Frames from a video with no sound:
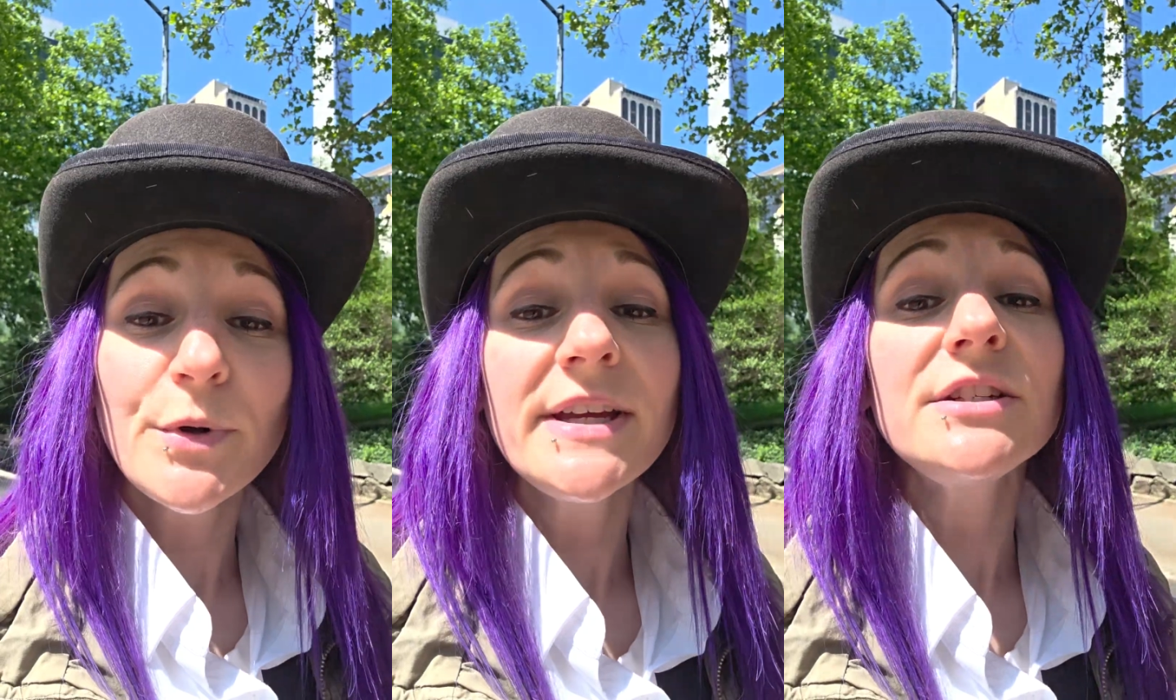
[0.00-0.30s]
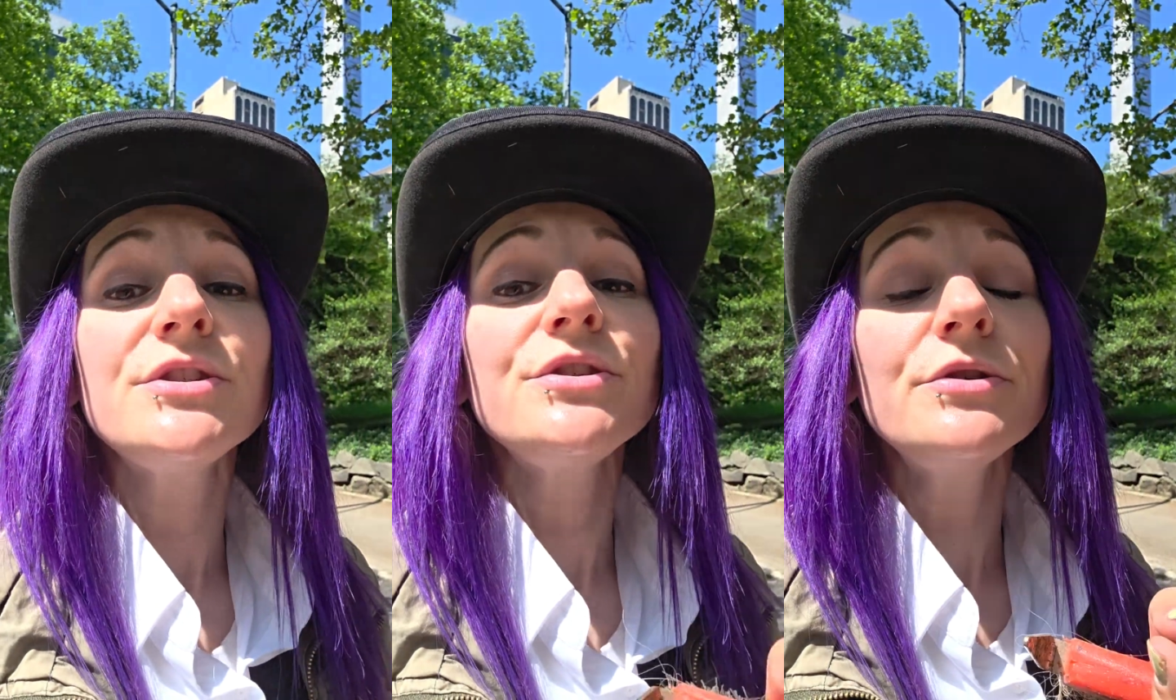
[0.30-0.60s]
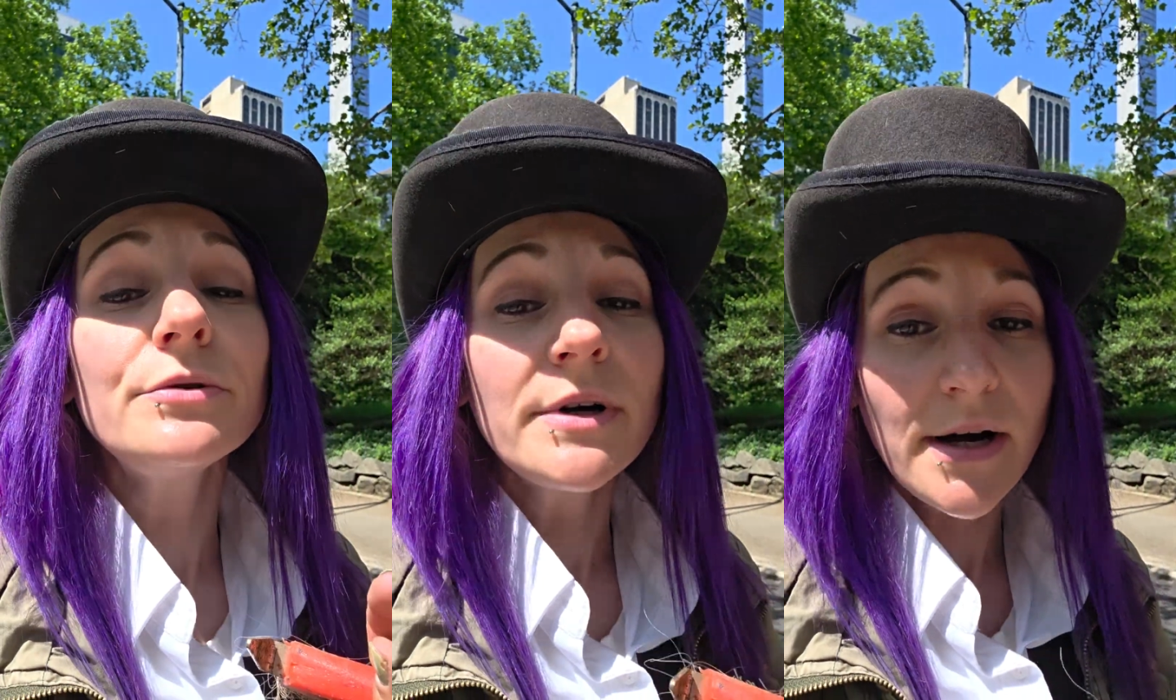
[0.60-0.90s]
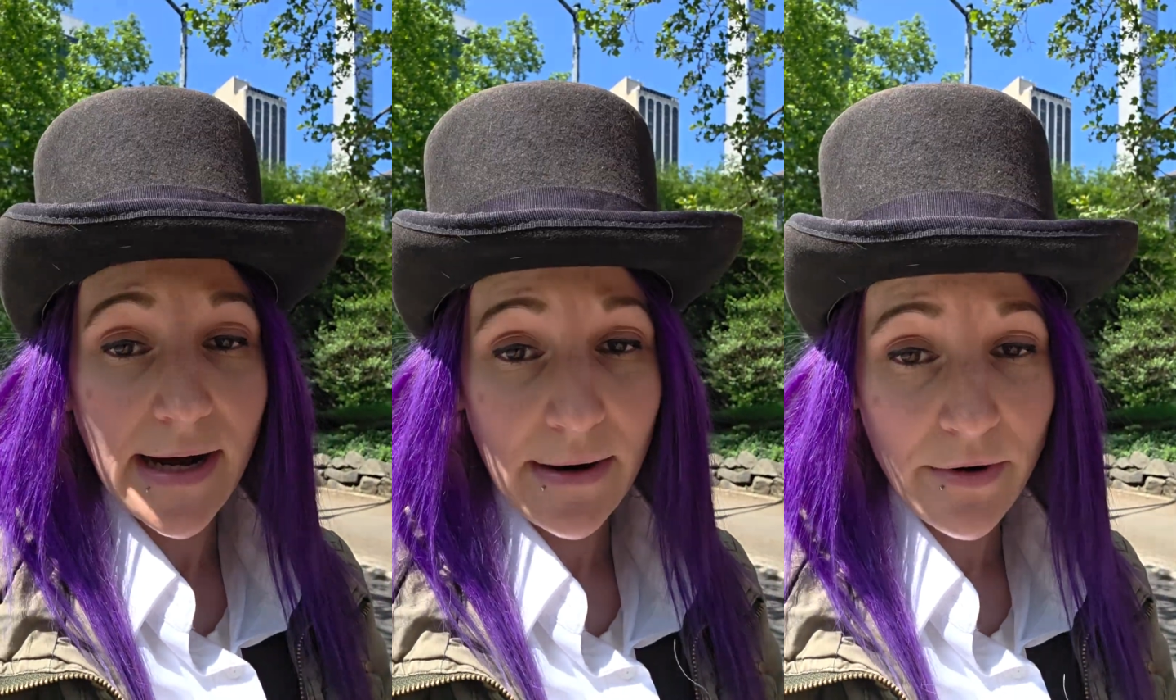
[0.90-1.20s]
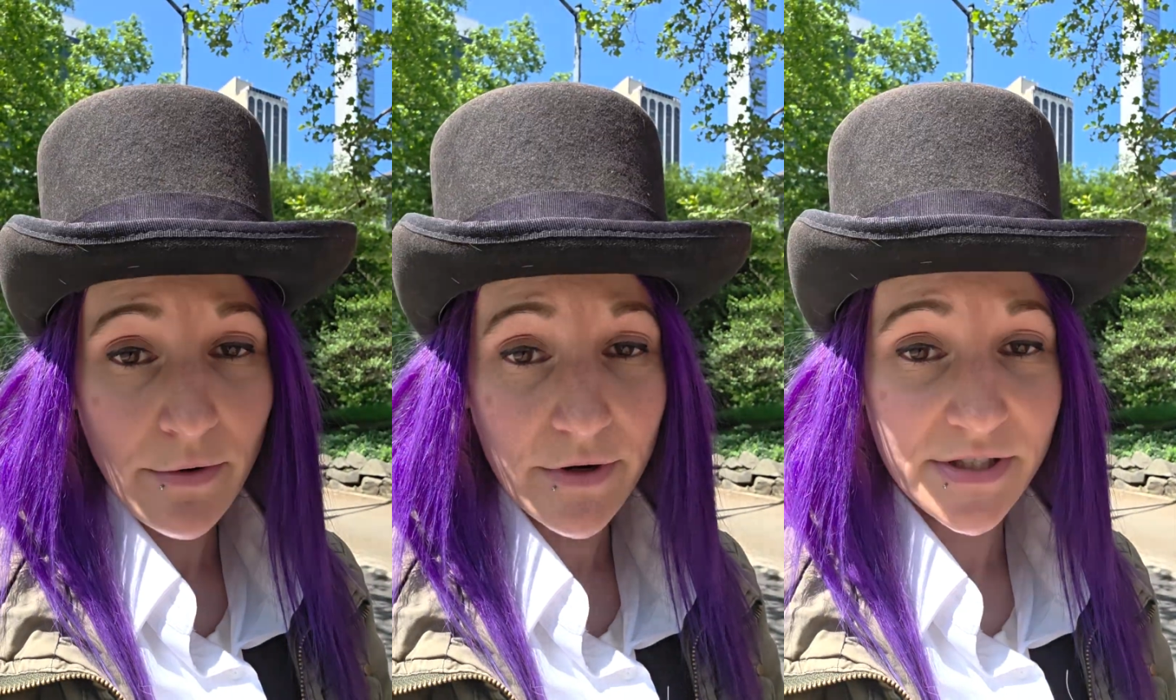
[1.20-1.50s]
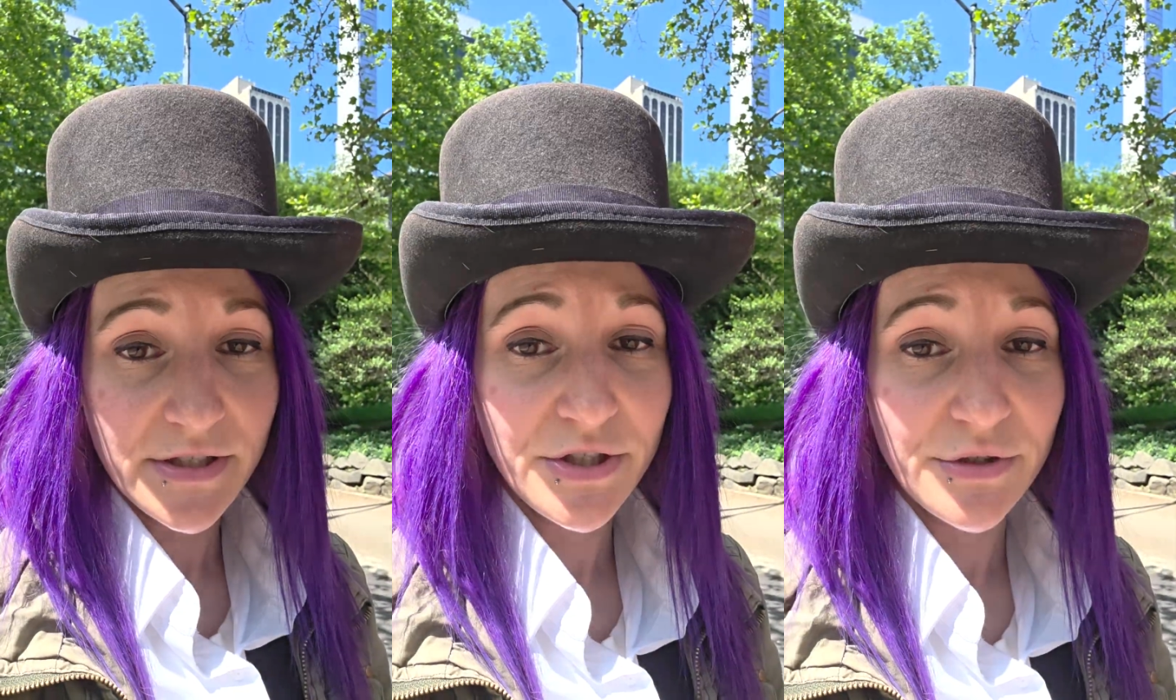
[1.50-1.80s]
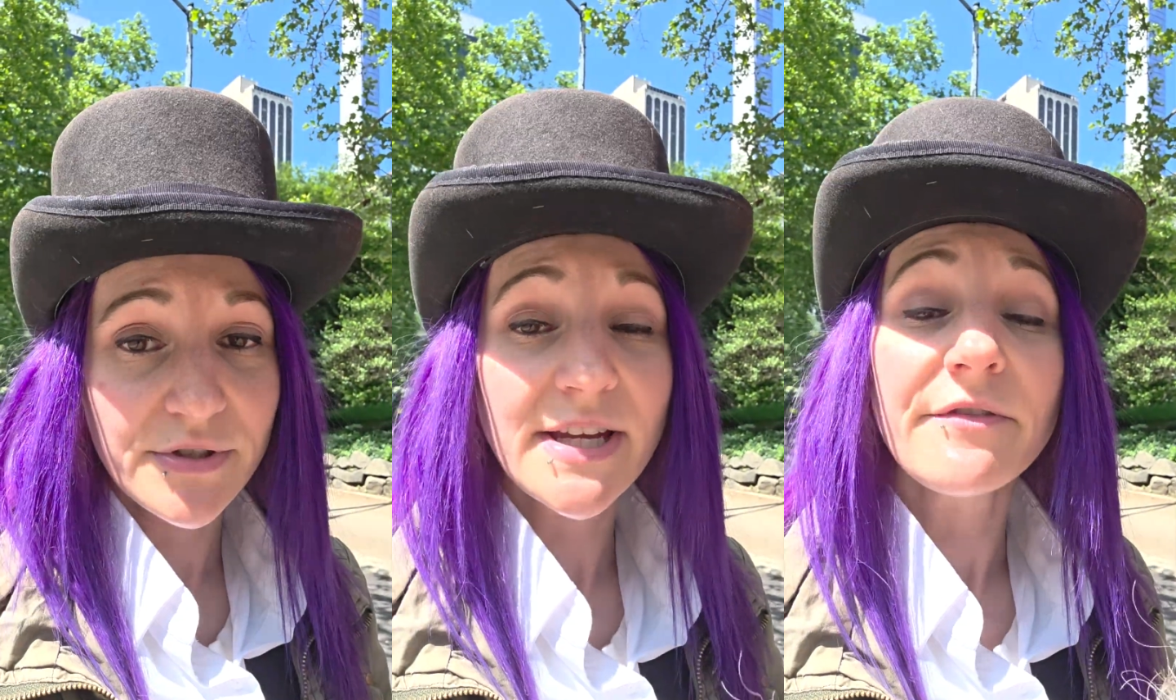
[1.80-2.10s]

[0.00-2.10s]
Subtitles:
We do our horses' shoes